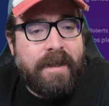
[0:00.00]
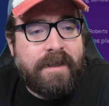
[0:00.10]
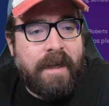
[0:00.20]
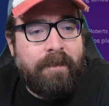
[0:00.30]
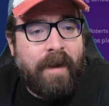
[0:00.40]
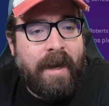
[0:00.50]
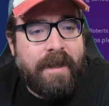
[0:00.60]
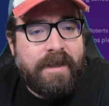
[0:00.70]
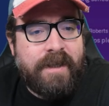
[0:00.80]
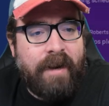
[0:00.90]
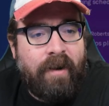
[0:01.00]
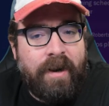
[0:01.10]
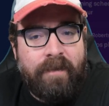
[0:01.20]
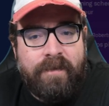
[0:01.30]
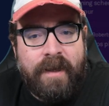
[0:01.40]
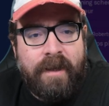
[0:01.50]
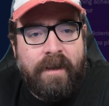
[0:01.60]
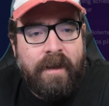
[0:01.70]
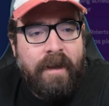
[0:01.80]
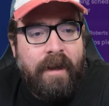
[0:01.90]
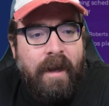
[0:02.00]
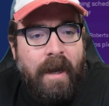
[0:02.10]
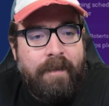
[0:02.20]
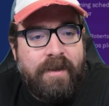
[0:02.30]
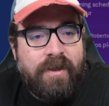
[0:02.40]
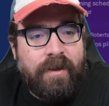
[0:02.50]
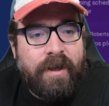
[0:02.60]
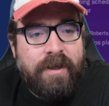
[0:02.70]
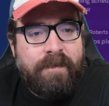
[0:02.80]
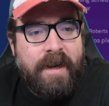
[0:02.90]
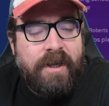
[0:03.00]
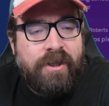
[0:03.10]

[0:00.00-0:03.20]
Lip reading: same player this year, I don't think. He's not done as many